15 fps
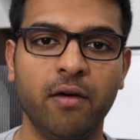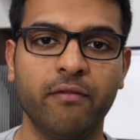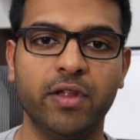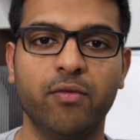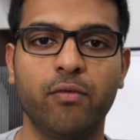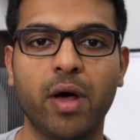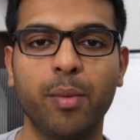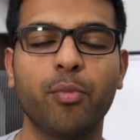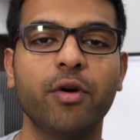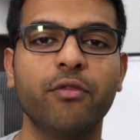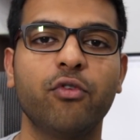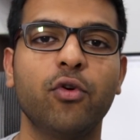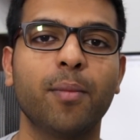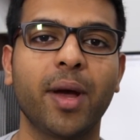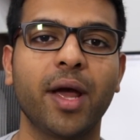with
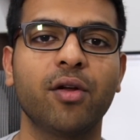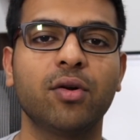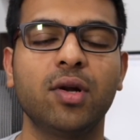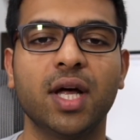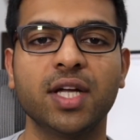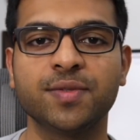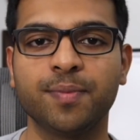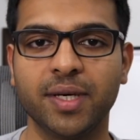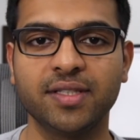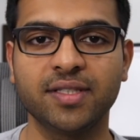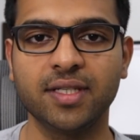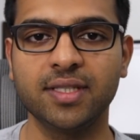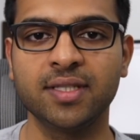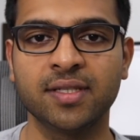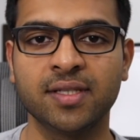1.4 micron large
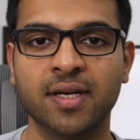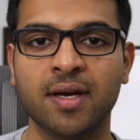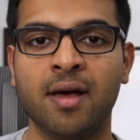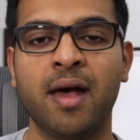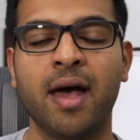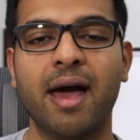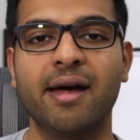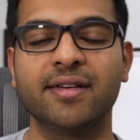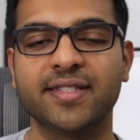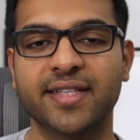pixels, and a